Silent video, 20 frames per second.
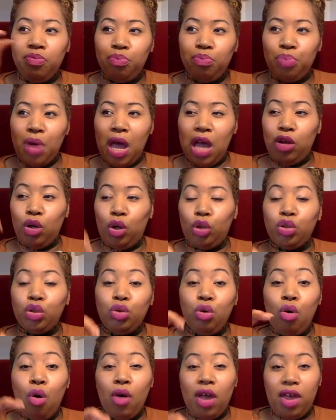
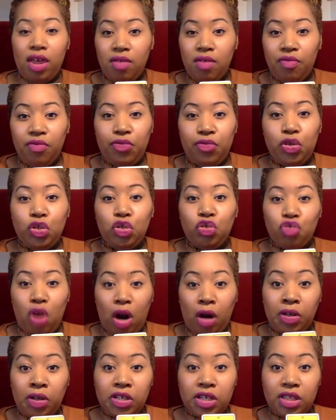biological
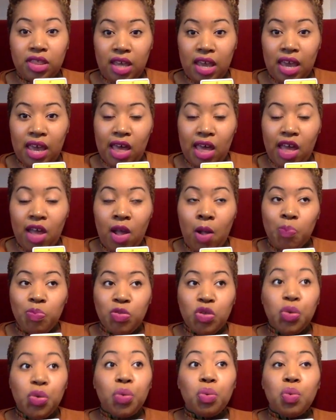infrastructure there
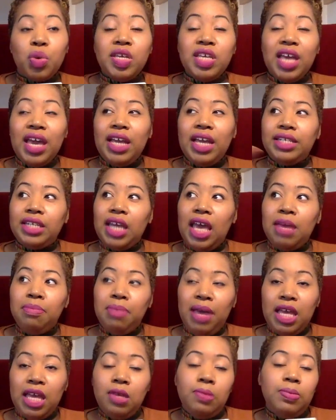to create a
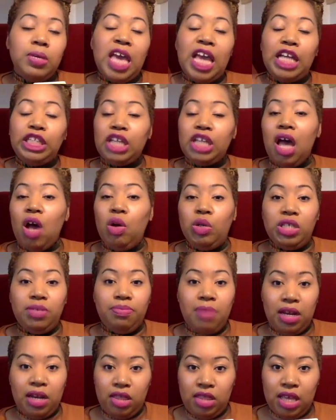baby, a child, to
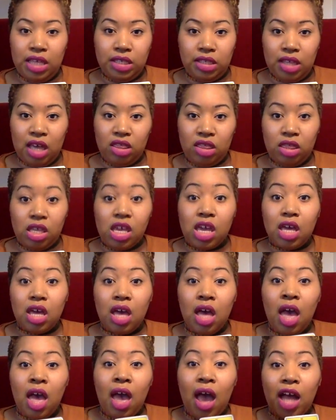manifest that thing.
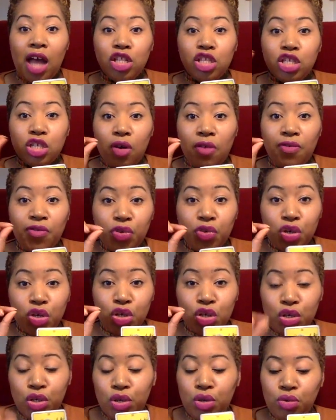And so for
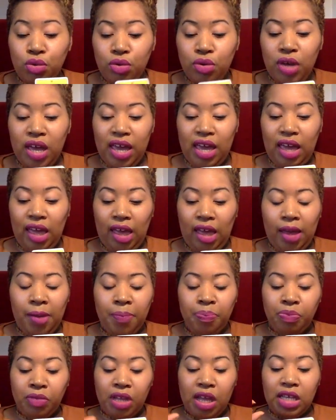you here,
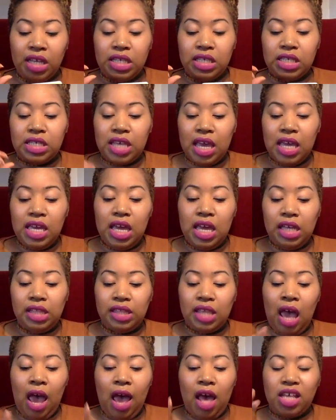it's saying
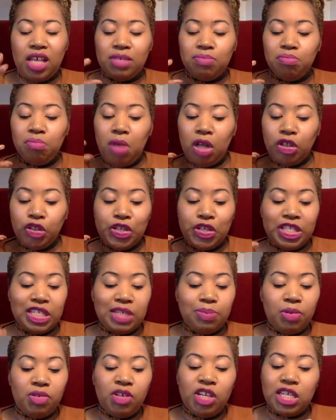that as much as
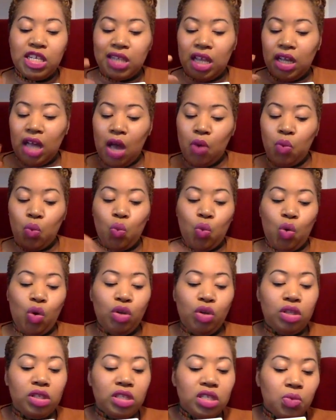spirit is like, I
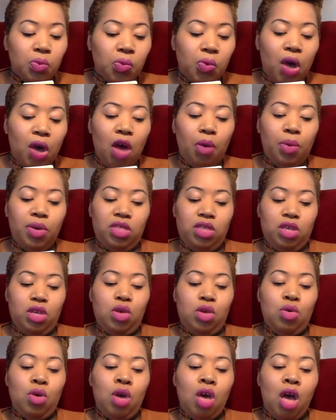want to work with
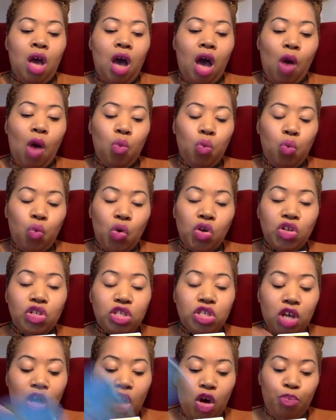you, I want
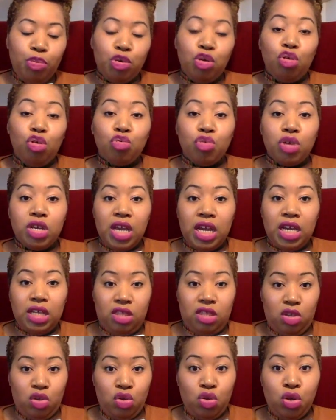to help you
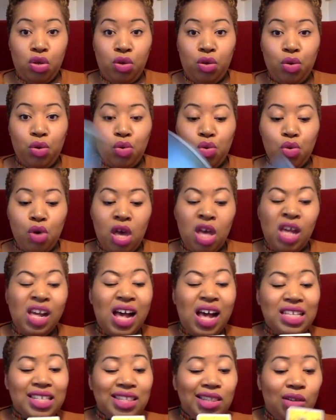create the new,
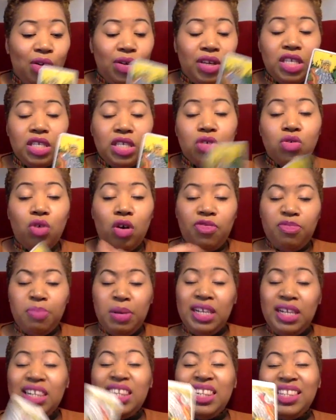as long as you're
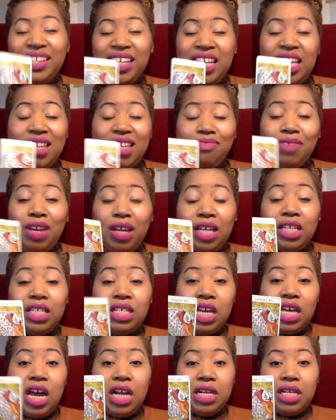believing
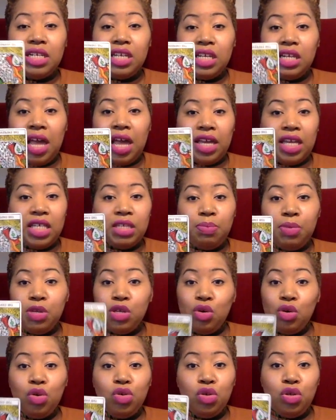internally like it's
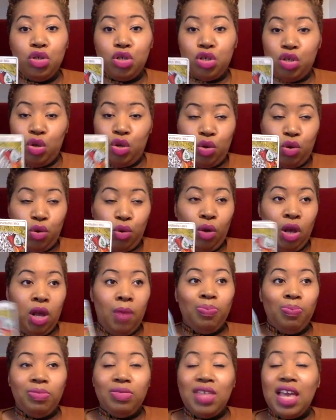beyond you,
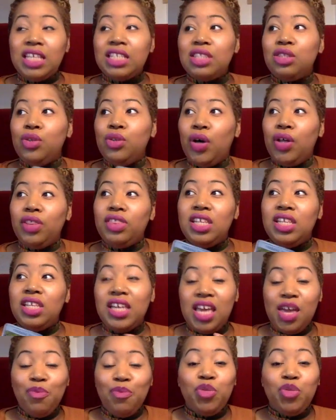there's not
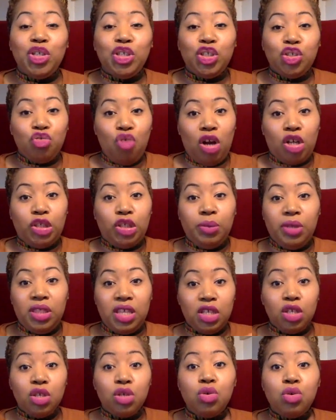the infrastructure
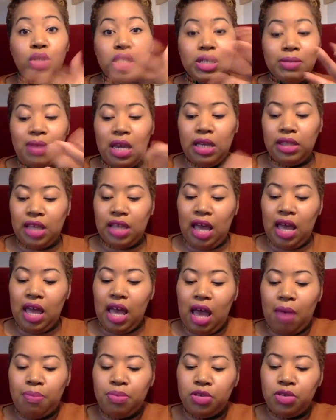within you to make that
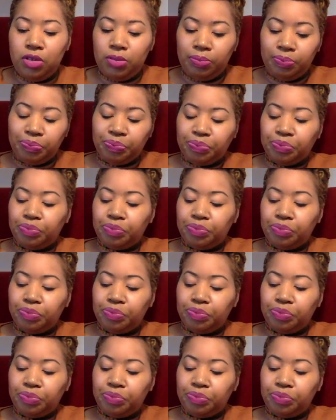happen.